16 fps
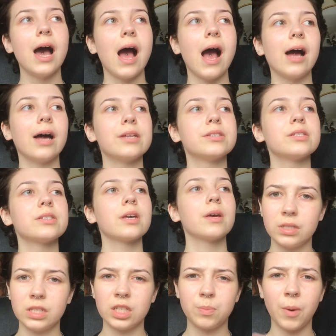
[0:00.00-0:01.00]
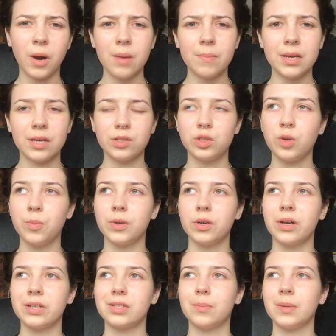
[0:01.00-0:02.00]
and despite it being super
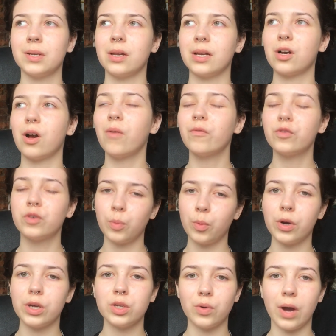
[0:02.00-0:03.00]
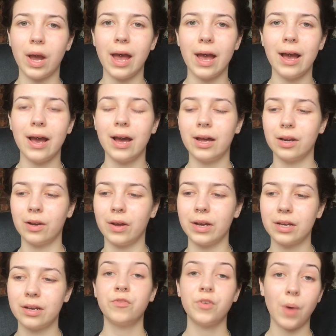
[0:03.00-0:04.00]
nice to be like comfortable in your hair and
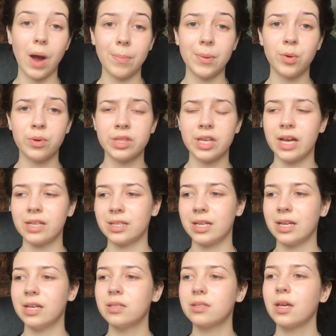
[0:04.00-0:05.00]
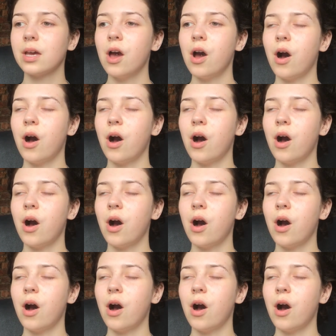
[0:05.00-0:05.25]
like feel happy with it as it is,